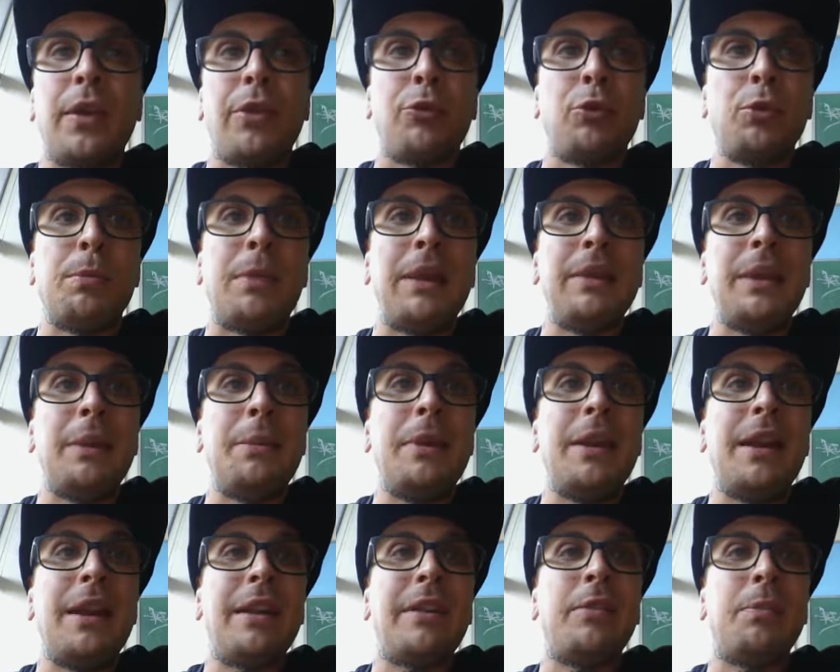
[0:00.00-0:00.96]
Through my
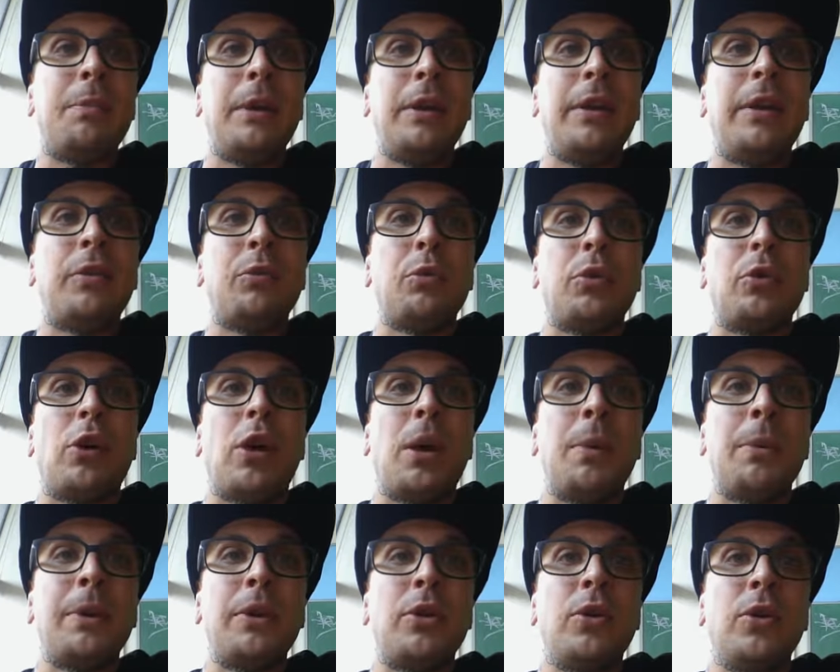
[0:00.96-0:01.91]
limited experience with
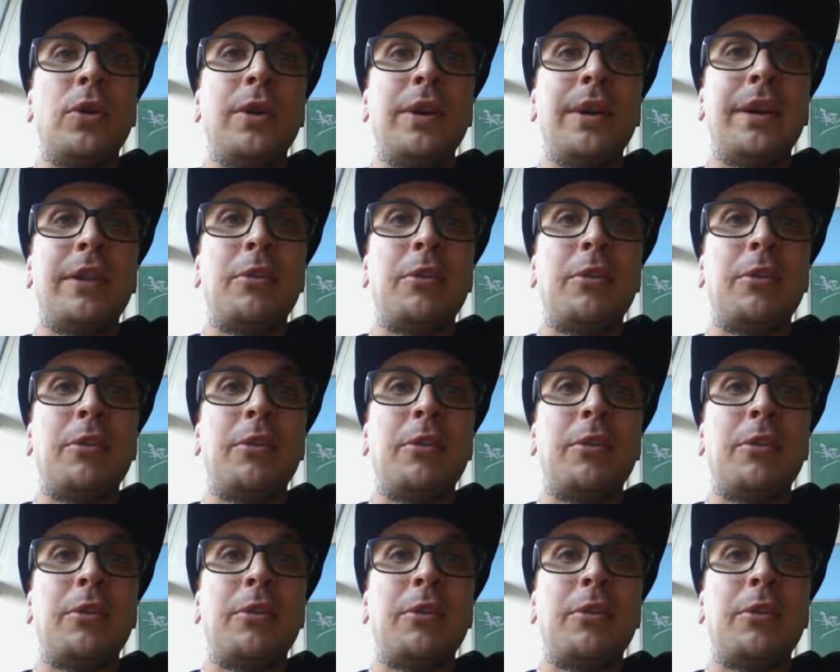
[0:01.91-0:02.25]
Common Core,